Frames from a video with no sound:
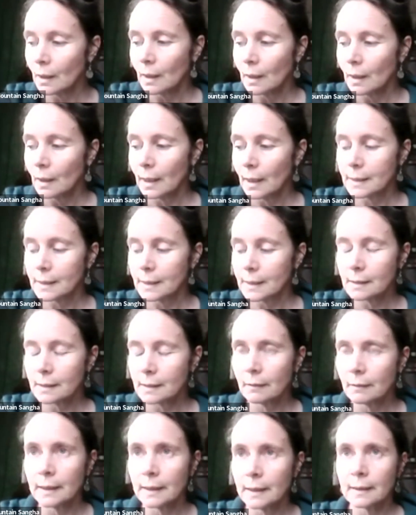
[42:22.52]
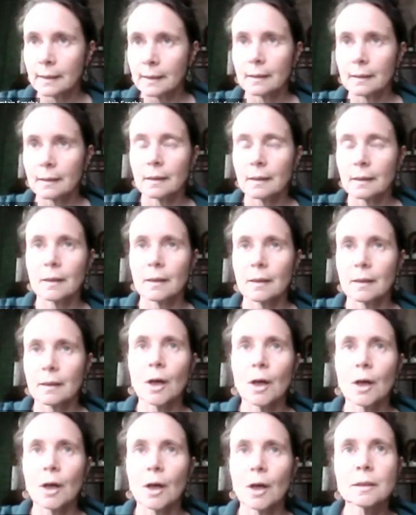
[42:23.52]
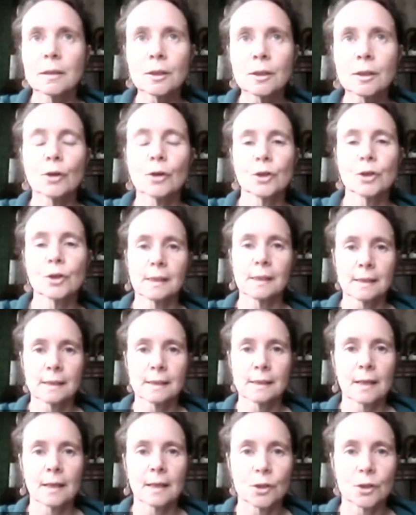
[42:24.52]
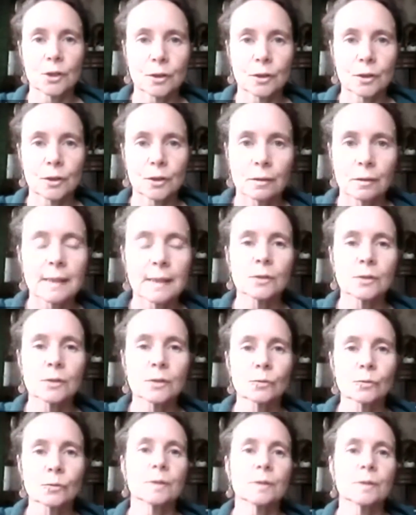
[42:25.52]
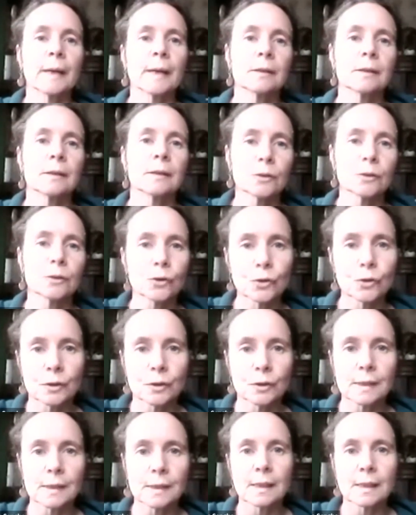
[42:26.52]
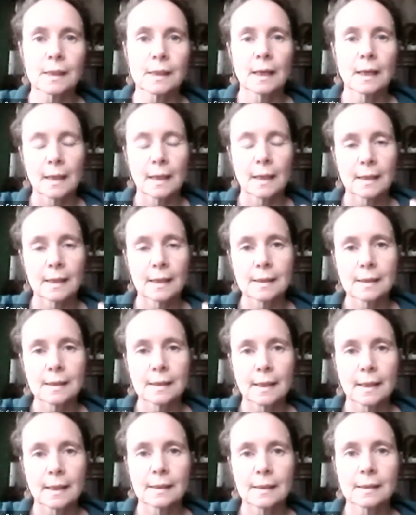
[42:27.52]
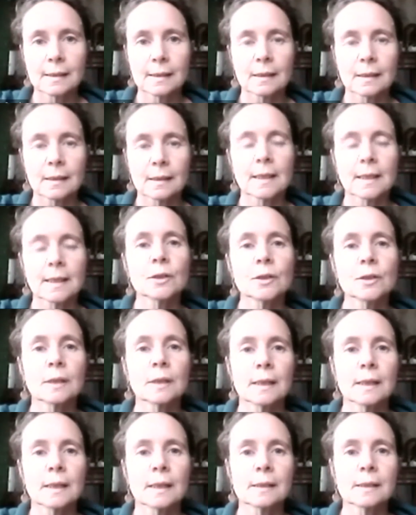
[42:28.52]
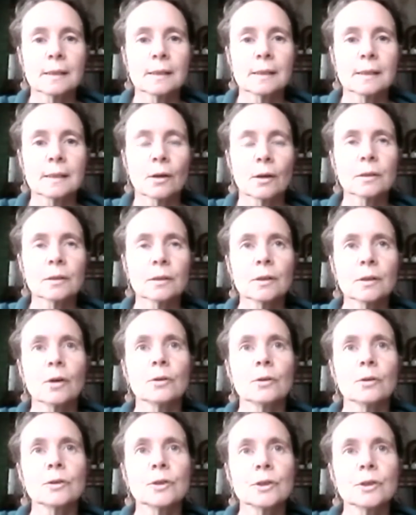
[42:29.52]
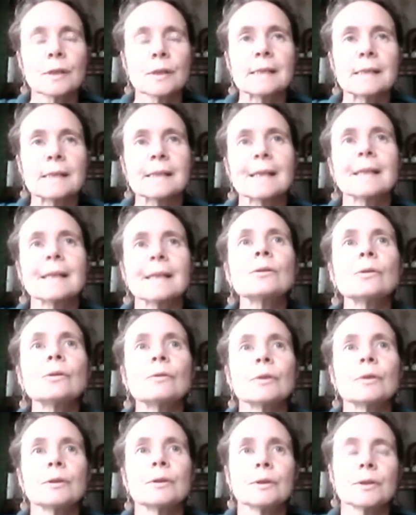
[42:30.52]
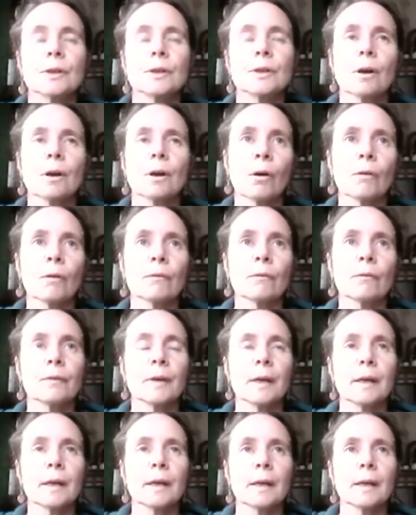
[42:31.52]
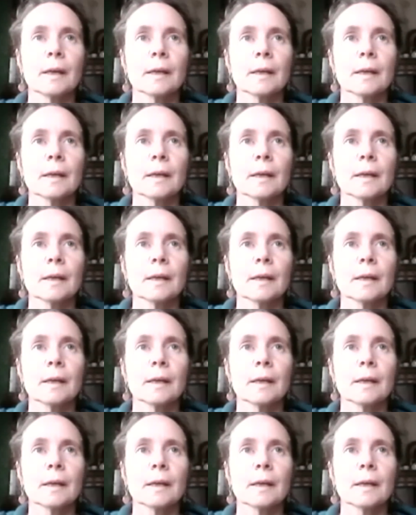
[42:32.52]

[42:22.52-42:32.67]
it's like unconscious intention, as it's talked about in the suttas, is attention that is unconscious, it's ignorant of,